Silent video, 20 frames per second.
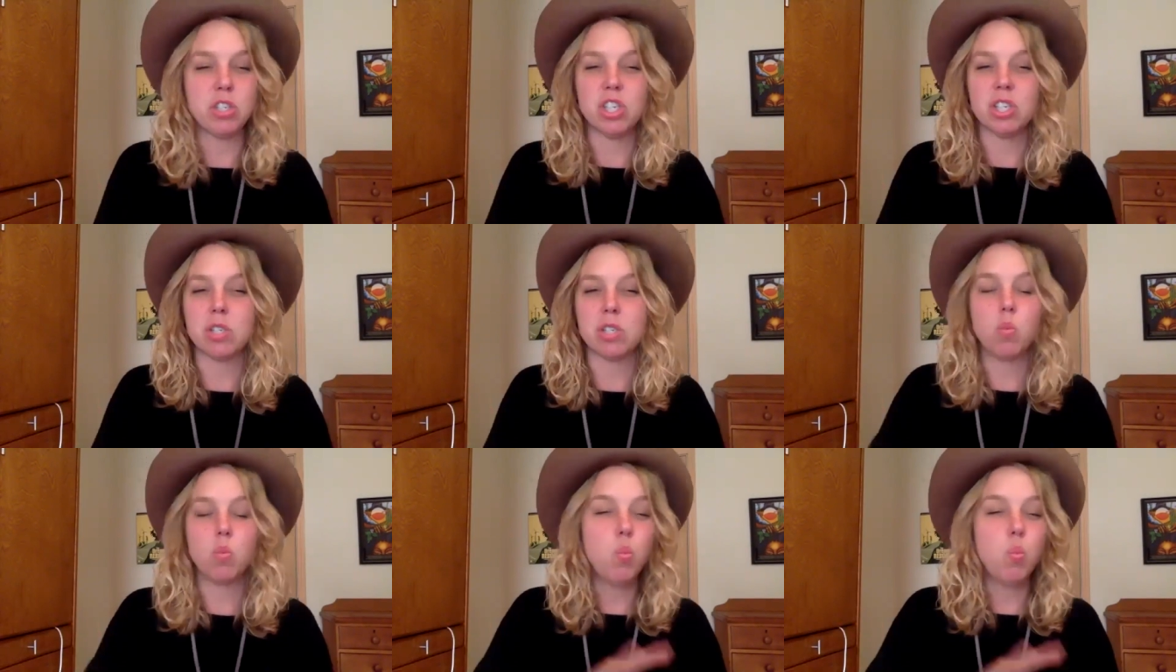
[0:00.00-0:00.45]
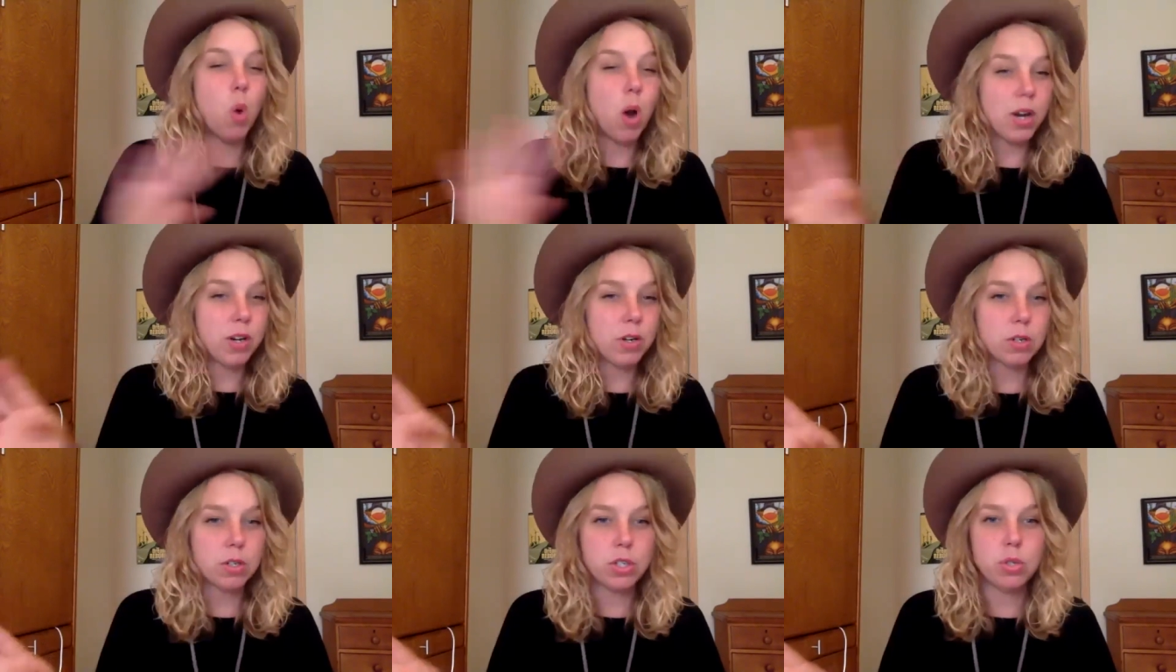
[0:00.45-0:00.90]
just
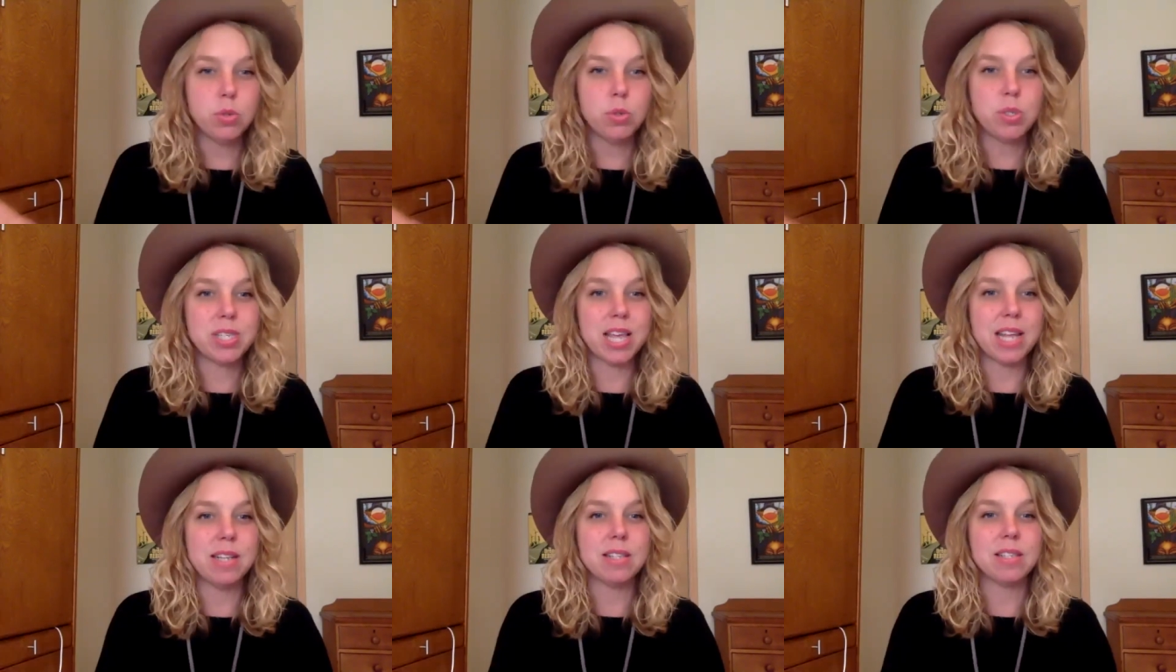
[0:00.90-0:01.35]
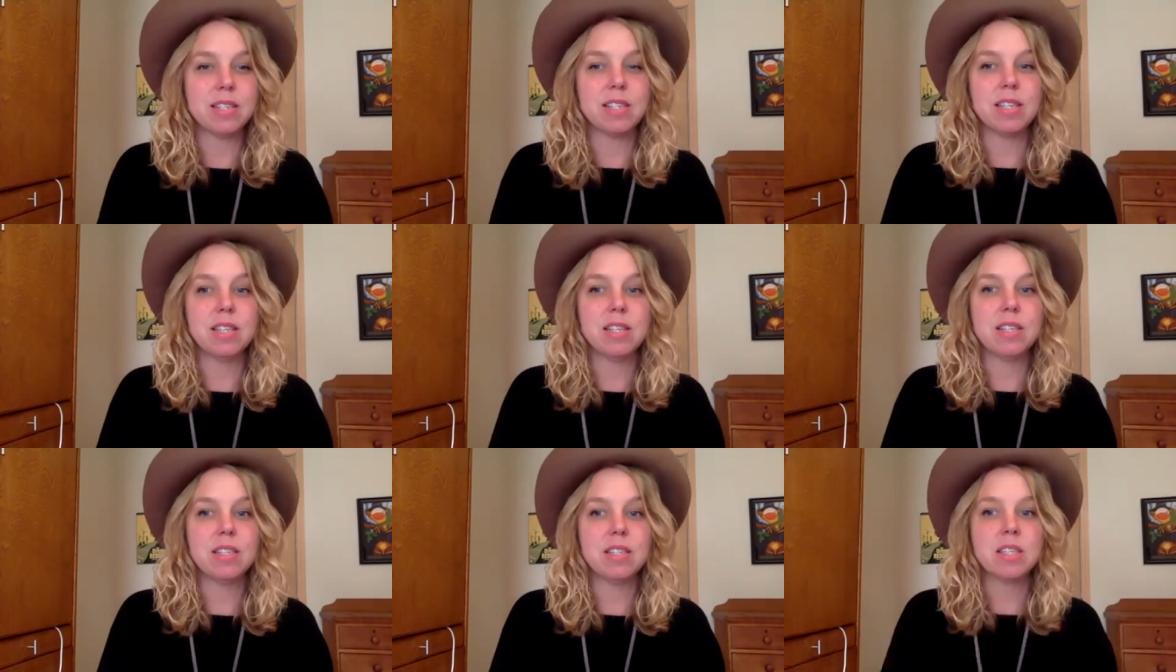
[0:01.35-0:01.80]
one or two
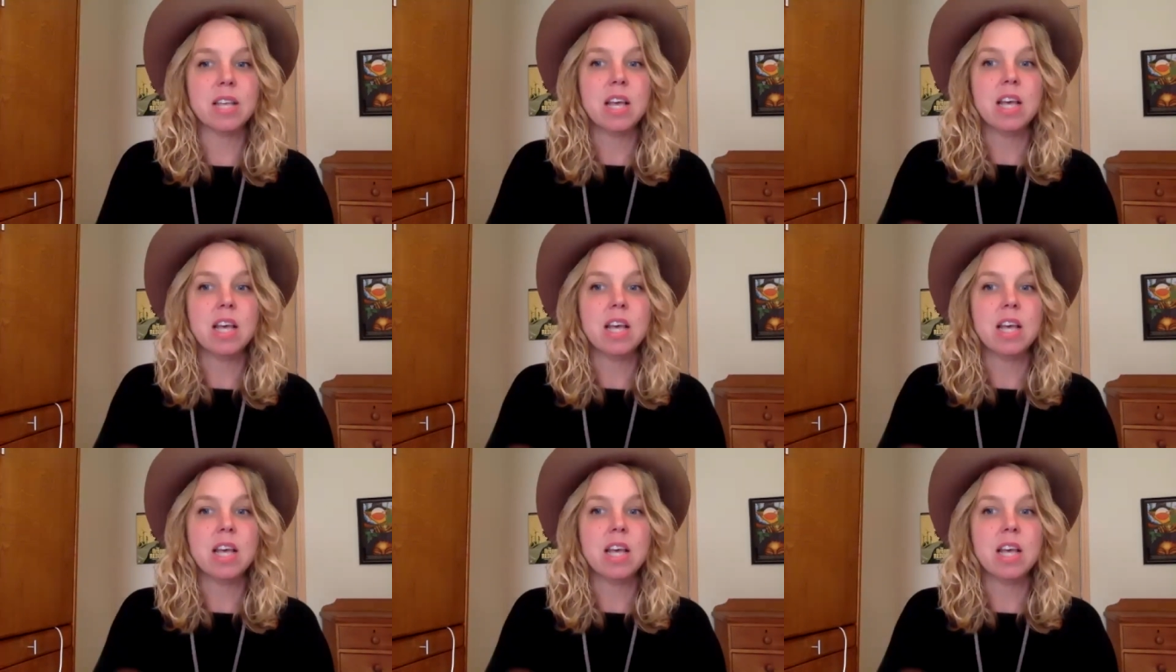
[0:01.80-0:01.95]
sentences